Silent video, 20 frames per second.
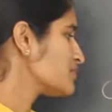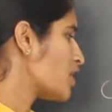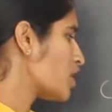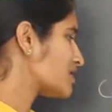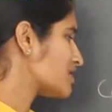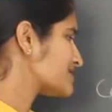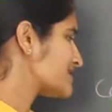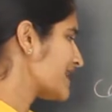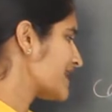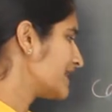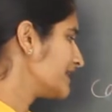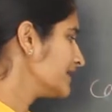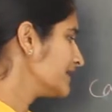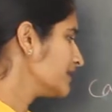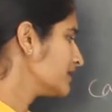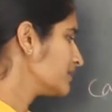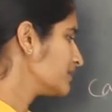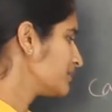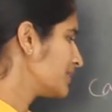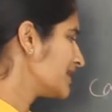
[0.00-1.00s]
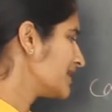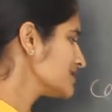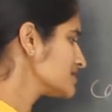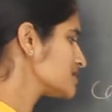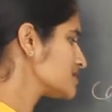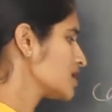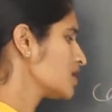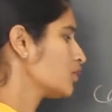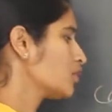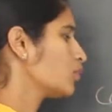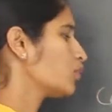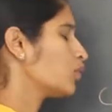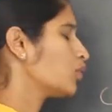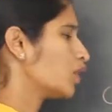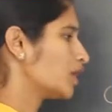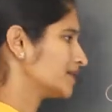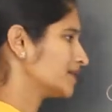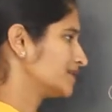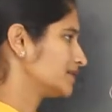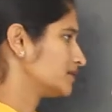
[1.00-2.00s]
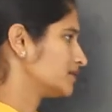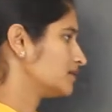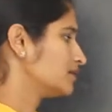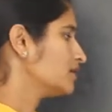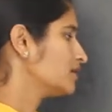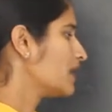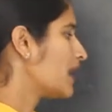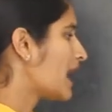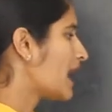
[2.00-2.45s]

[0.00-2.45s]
oxide plus water